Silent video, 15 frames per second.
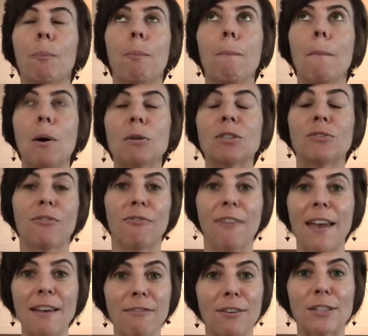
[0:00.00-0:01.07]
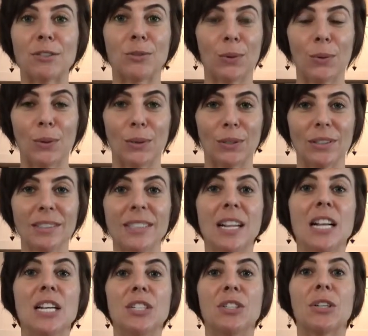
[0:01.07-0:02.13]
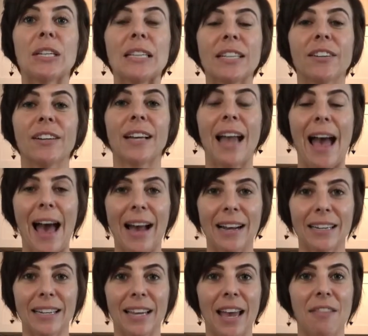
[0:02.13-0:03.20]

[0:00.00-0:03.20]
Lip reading: most favorite tools to clearing acne,